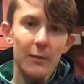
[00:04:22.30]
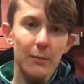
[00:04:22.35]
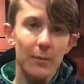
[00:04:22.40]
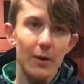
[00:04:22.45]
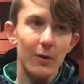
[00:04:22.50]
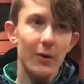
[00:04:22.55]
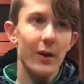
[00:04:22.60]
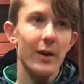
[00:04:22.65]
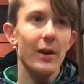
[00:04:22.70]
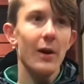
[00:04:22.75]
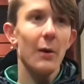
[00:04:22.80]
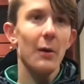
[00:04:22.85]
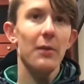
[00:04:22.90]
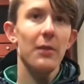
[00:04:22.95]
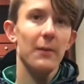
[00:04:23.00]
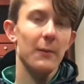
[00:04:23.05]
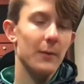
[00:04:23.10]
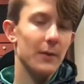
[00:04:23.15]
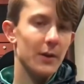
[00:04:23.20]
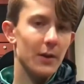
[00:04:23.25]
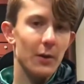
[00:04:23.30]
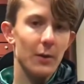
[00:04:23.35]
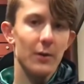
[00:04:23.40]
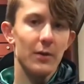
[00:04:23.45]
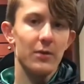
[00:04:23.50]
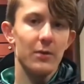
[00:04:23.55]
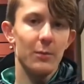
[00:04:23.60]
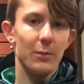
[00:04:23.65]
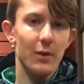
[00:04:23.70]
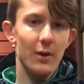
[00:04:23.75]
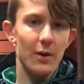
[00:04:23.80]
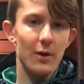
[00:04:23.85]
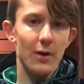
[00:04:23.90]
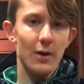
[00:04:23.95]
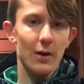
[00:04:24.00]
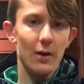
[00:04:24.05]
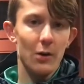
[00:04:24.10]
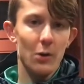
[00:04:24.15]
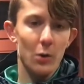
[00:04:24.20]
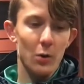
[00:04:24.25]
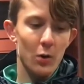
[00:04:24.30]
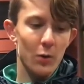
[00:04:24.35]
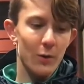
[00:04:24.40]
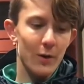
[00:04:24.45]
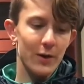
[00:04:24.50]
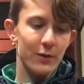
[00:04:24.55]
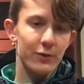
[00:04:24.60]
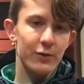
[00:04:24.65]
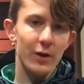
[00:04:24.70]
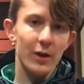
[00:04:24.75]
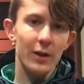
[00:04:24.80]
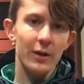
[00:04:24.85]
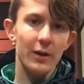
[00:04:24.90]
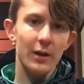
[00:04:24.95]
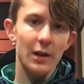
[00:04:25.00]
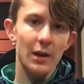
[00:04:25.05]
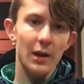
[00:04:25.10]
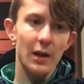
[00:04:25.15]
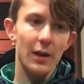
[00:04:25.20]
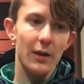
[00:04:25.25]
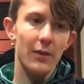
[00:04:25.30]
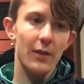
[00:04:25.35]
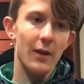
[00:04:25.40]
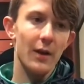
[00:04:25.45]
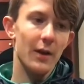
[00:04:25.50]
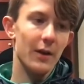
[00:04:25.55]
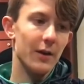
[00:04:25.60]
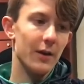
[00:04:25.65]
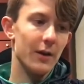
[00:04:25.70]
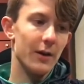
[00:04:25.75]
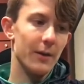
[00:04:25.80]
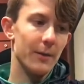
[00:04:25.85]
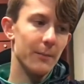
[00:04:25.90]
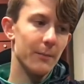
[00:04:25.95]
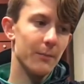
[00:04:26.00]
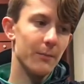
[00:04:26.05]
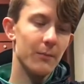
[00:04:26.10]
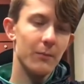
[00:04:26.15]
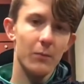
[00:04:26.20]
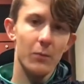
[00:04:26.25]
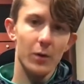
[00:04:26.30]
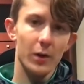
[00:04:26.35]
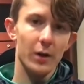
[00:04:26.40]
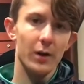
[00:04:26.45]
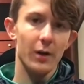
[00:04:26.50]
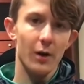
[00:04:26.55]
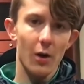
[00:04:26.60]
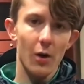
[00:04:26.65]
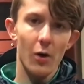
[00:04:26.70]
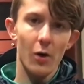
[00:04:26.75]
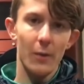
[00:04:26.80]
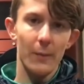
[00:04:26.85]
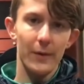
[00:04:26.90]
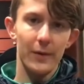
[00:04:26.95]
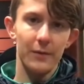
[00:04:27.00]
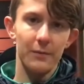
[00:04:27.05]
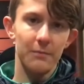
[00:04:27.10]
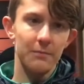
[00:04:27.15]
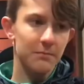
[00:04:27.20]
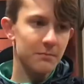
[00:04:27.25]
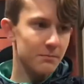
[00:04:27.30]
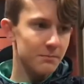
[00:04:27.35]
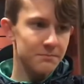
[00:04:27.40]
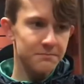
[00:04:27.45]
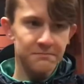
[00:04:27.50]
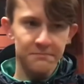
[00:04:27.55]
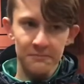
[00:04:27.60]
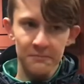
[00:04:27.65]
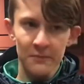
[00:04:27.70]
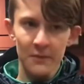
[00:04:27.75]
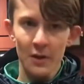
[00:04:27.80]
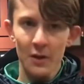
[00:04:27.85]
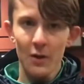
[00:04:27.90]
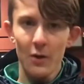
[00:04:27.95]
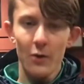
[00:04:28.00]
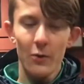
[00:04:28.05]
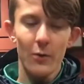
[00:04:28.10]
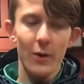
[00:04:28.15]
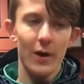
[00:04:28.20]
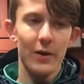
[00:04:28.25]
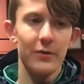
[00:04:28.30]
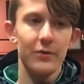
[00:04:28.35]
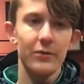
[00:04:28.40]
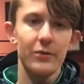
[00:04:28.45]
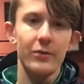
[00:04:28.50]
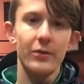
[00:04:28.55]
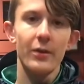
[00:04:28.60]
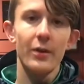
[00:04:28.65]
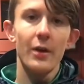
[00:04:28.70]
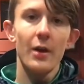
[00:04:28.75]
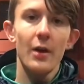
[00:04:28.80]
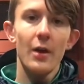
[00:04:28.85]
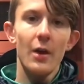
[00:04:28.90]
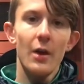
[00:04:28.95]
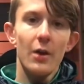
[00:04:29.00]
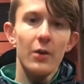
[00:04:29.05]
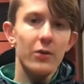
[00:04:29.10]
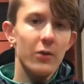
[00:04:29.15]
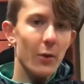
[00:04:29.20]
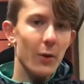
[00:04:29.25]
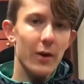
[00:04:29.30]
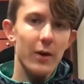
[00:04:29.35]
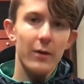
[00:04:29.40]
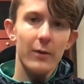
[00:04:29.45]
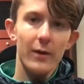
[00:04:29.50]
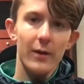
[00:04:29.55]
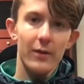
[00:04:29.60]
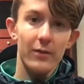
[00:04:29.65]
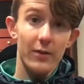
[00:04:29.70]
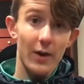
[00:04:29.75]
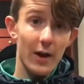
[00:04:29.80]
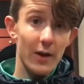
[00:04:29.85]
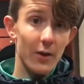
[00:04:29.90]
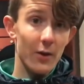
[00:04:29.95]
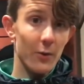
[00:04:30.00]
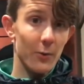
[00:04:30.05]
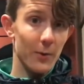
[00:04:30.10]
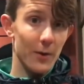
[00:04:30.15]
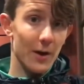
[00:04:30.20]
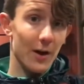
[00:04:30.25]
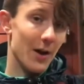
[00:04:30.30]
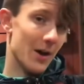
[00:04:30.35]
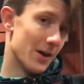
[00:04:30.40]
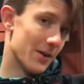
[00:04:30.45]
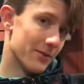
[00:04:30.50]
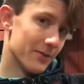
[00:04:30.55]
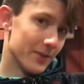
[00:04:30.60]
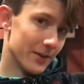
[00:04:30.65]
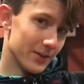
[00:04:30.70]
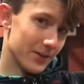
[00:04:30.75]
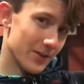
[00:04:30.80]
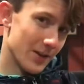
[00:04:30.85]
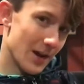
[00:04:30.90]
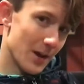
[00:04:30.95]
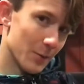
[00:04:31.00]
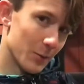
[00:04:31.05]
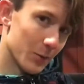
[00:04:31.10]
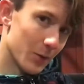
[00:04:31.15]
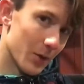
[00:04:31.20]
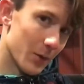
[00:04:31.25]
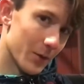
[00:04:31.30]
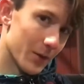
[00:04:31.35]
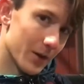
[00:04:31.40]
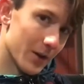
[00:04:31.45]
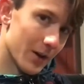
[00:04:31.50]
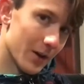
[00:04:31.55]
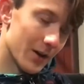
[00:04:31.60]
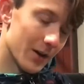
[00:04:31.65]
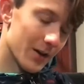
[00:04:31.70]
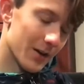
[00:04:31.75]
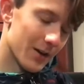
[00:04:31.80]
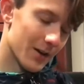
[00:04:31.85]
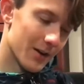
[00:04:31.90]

But right now, I think we're gonna go get some dinner at a local restaurant, and then um, we're gonna go home and rest. So, anyways, I know we all had a fun time when we went here,